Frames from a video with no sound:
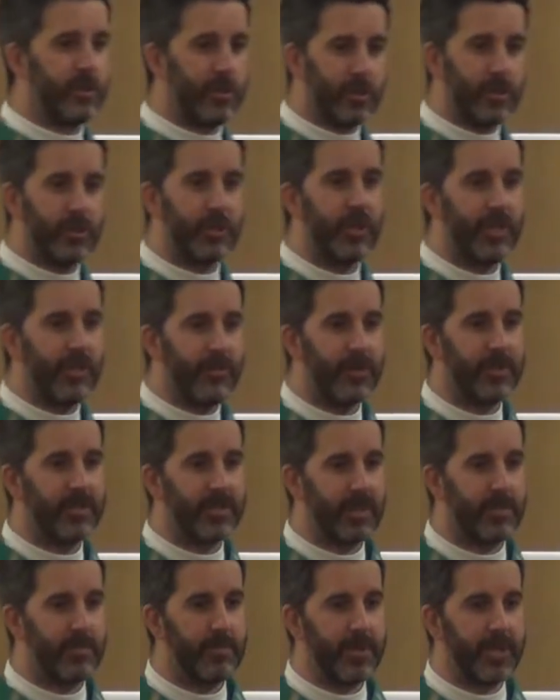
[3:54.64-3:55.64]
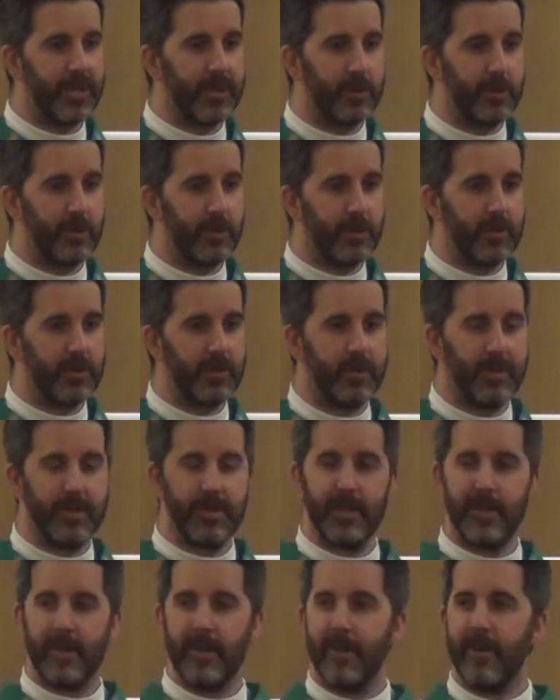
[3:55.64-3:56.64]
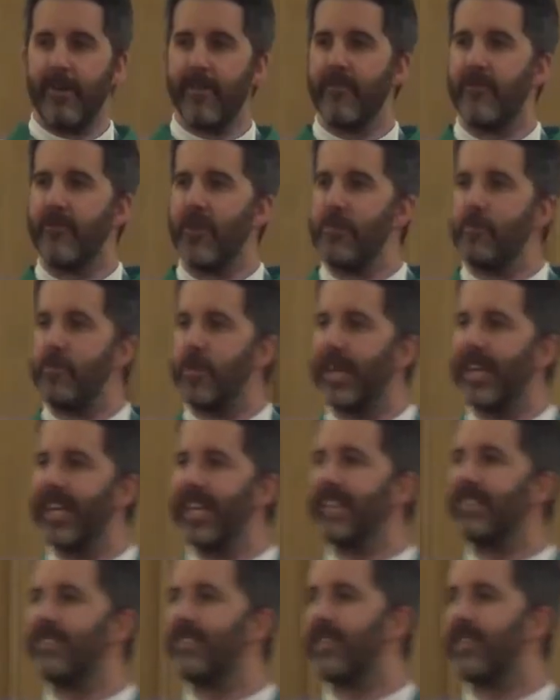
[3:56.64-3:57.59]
usually for something good, for bringing